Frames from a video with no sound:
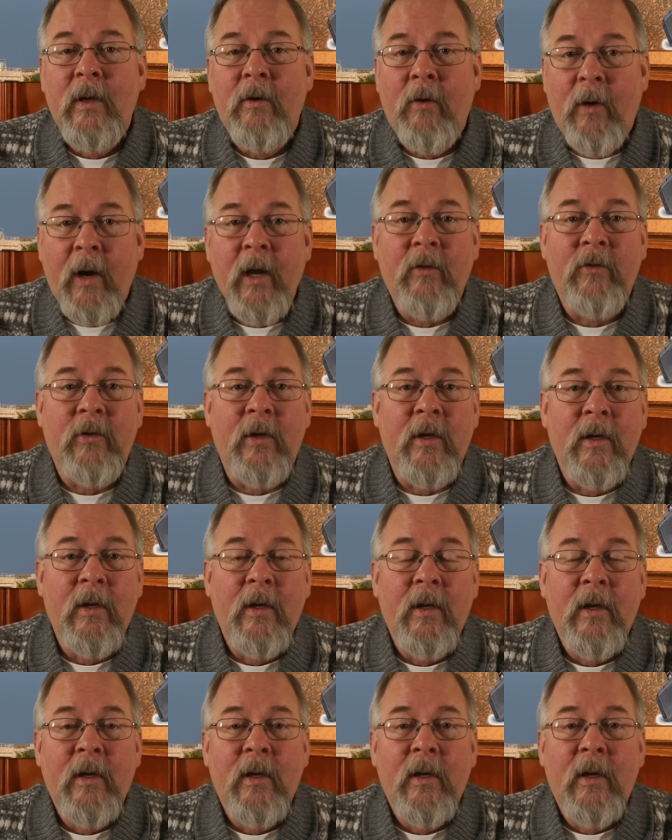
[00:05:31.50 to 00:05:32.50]
Crazy.
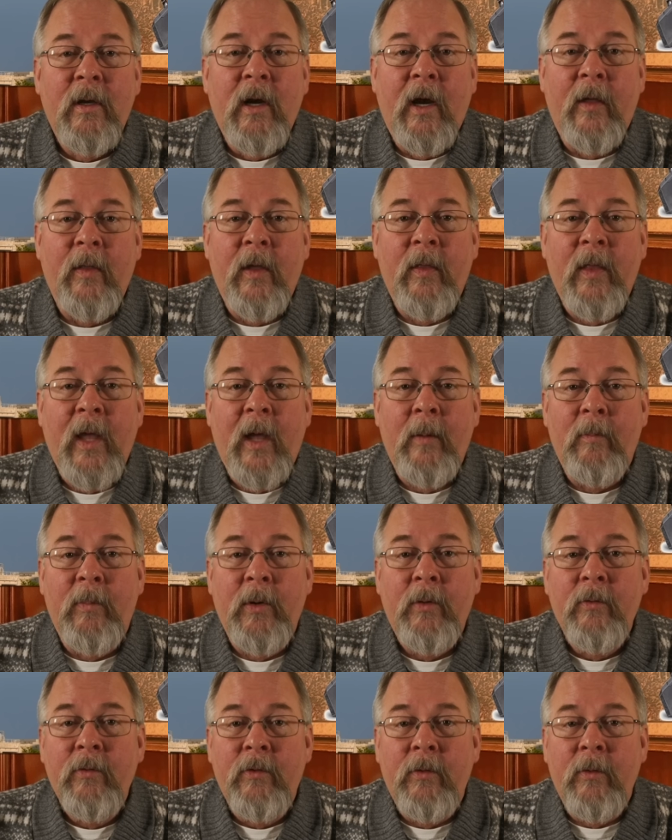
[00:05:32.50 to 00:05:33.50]
And then that
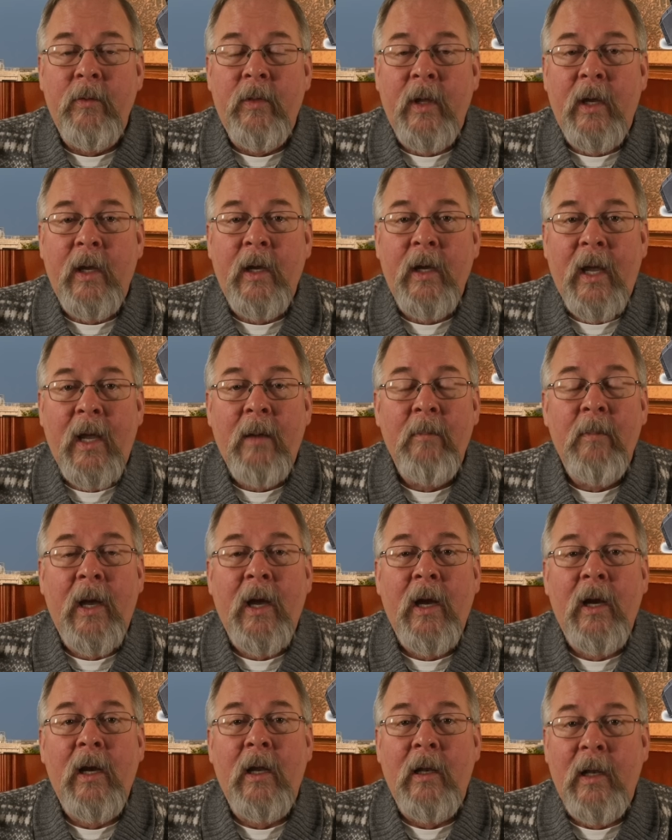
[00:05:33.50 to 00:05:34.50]
booster thing came
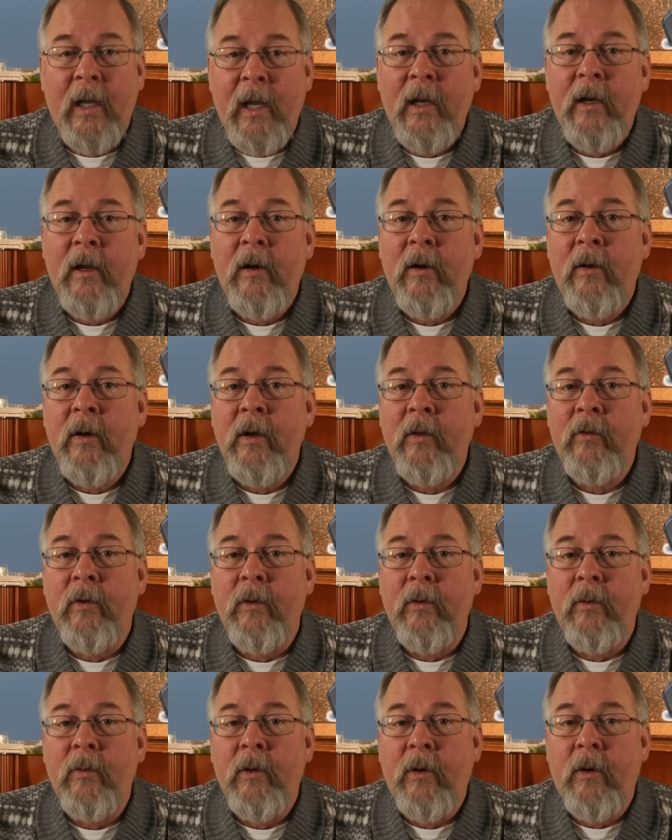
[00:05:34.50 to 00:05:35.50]
back and landed on its
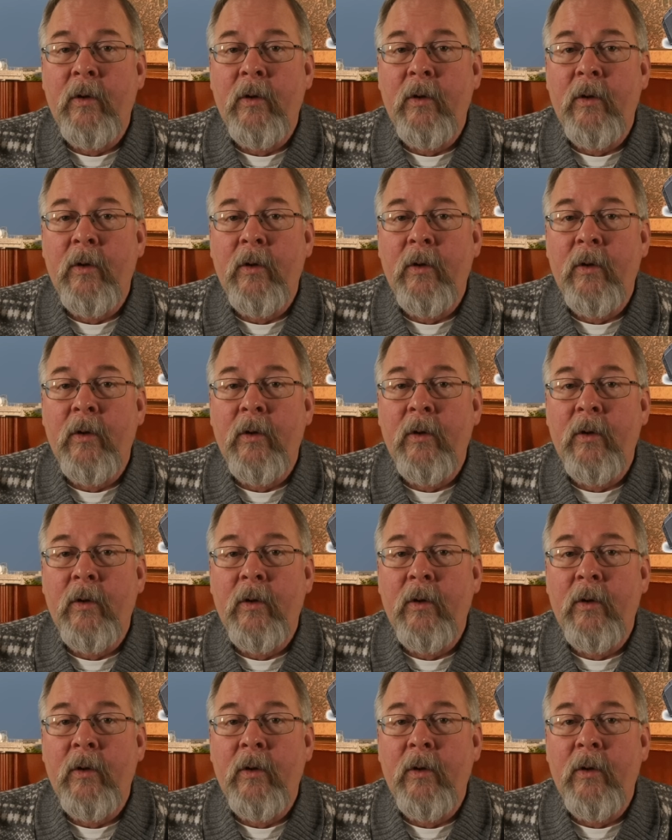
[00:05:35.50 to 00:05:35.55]
own